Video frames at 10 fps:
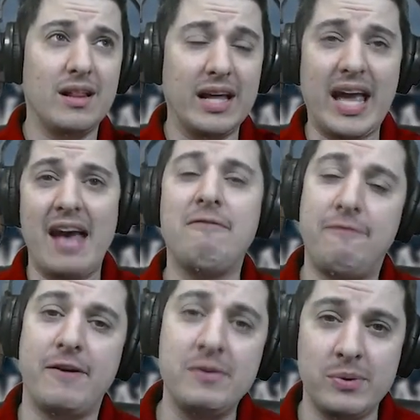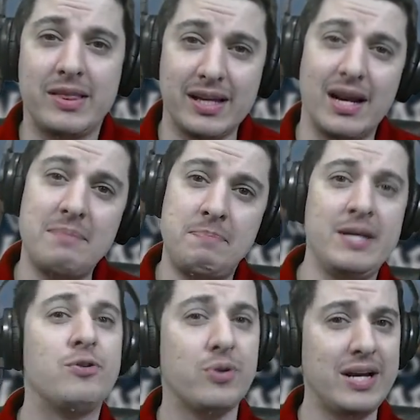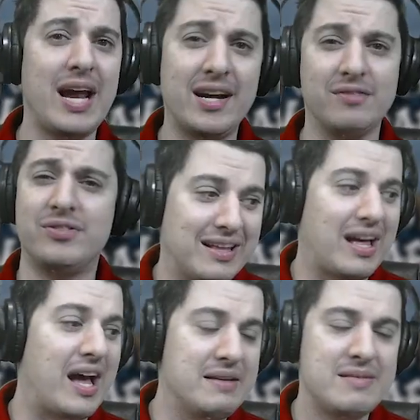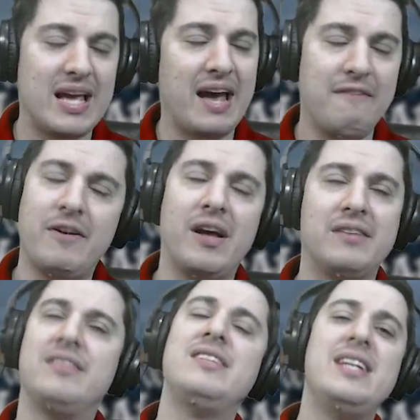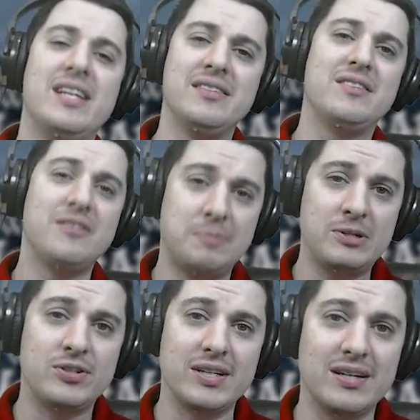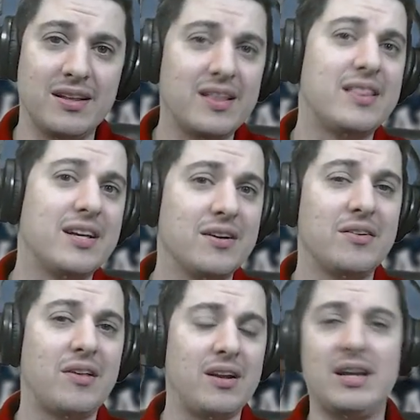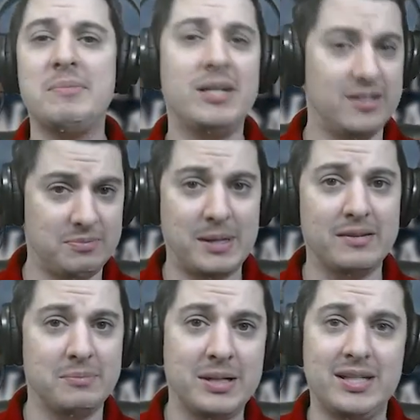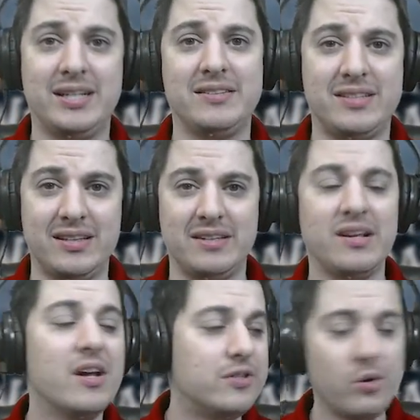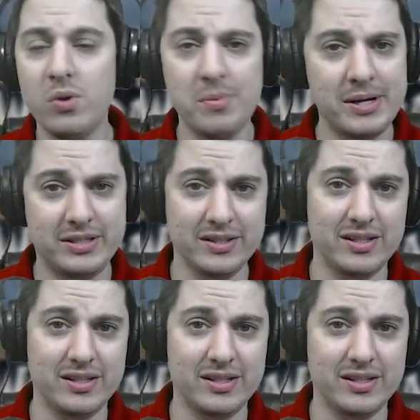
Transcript: have fun with it and be creative. I have a sneaking suspicion that there's limitless possibilities to this. Don't worry about tier